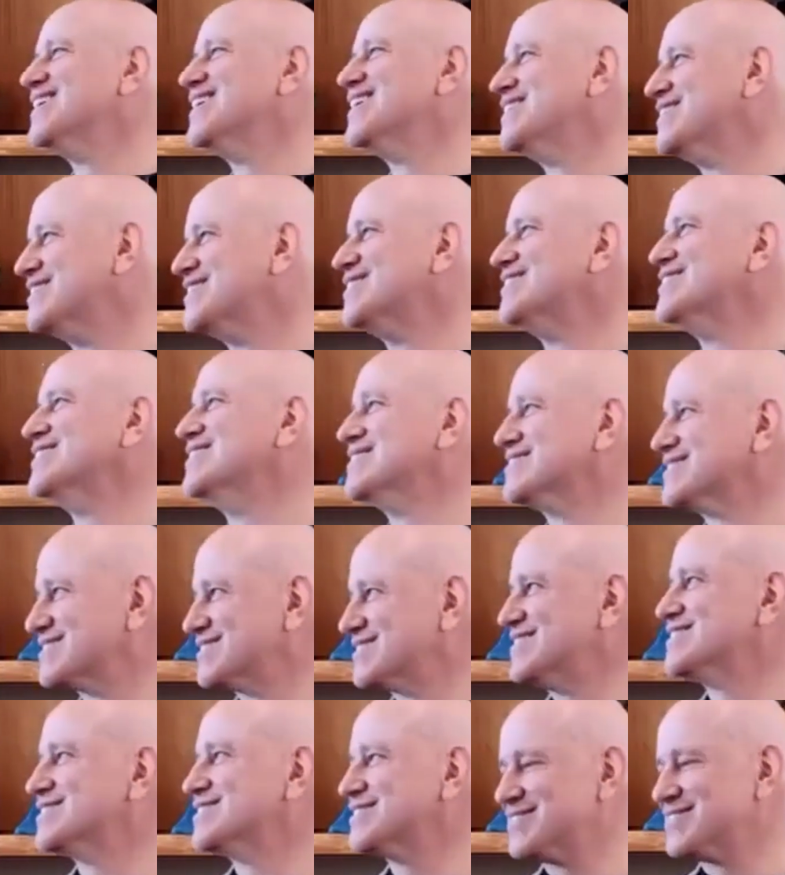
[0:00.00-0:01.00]
I know, it's
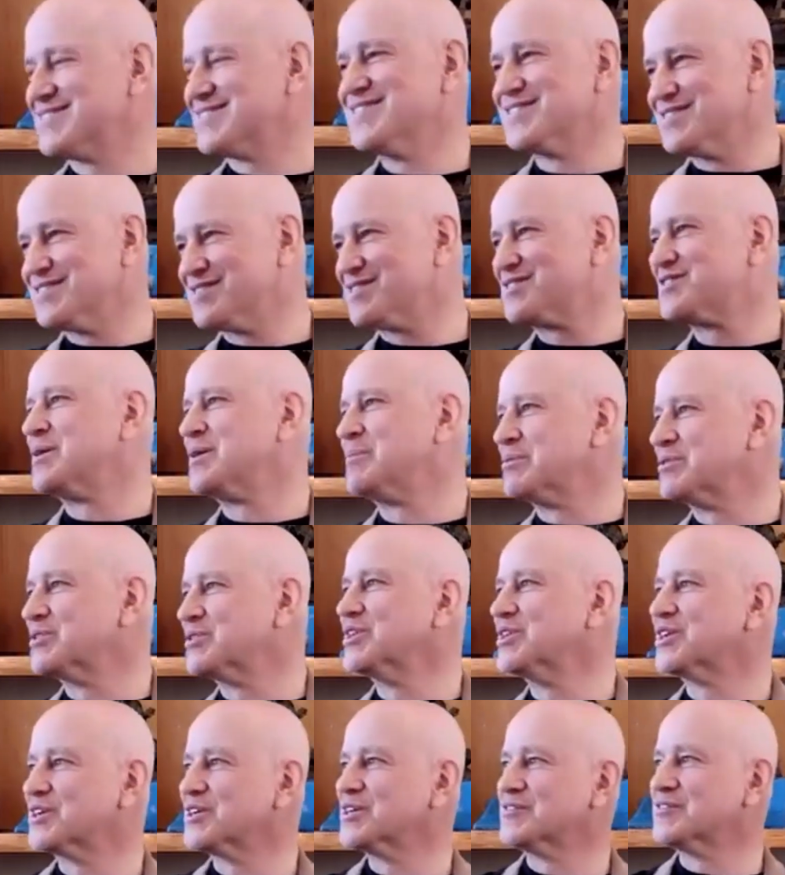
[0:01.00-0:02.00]
a steep
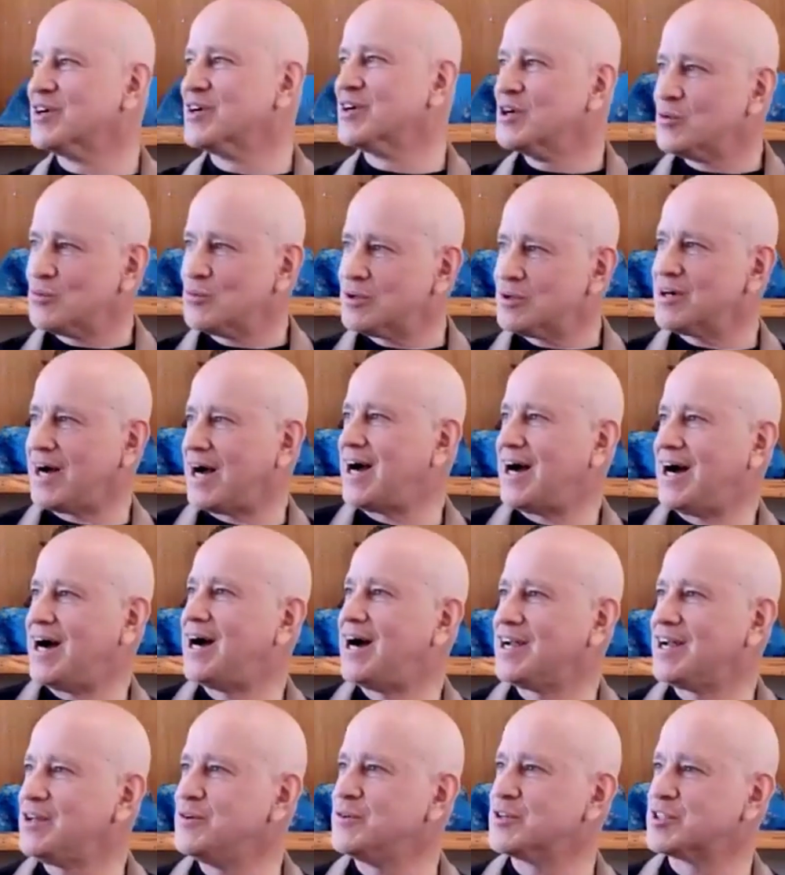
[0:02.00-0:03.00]
learning curve. Well,
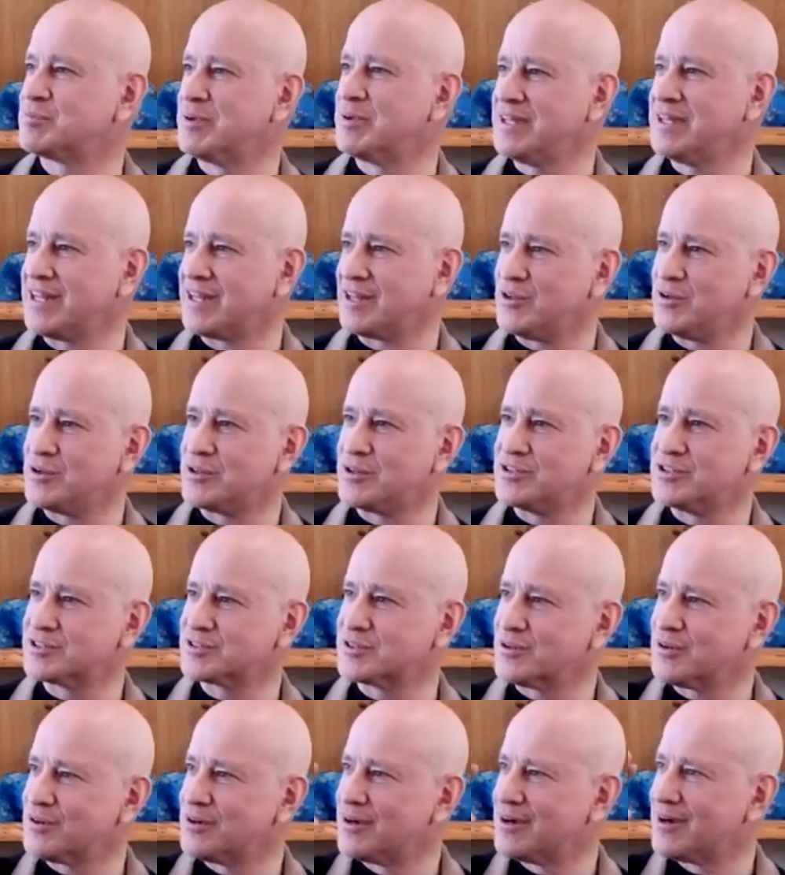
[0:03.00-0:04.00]
how do you explain it? You could just
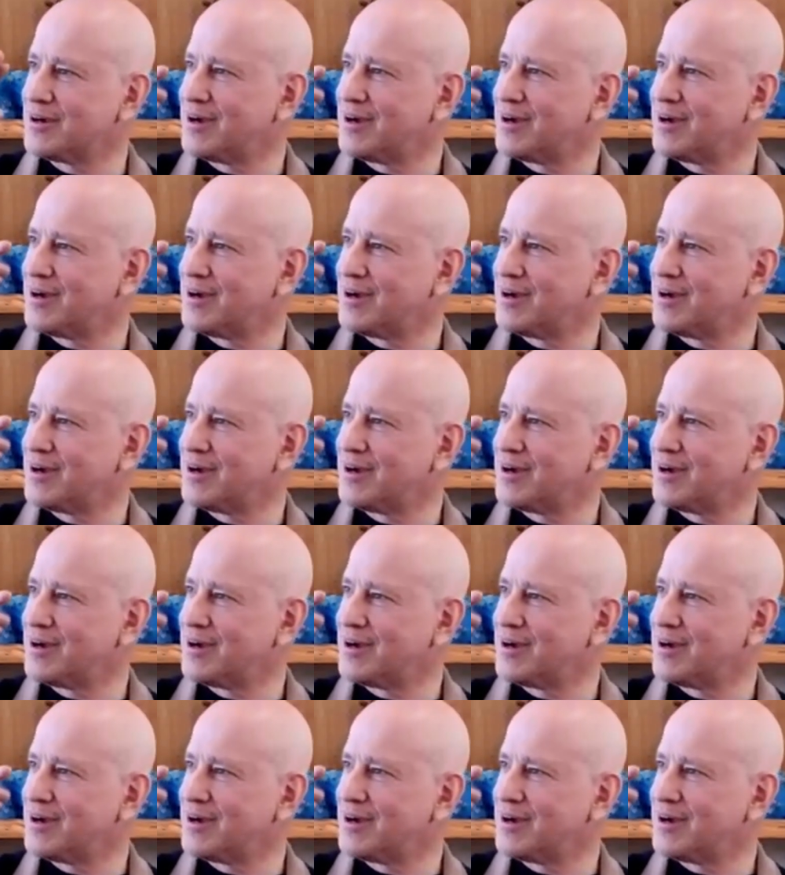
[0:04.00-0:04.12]
go.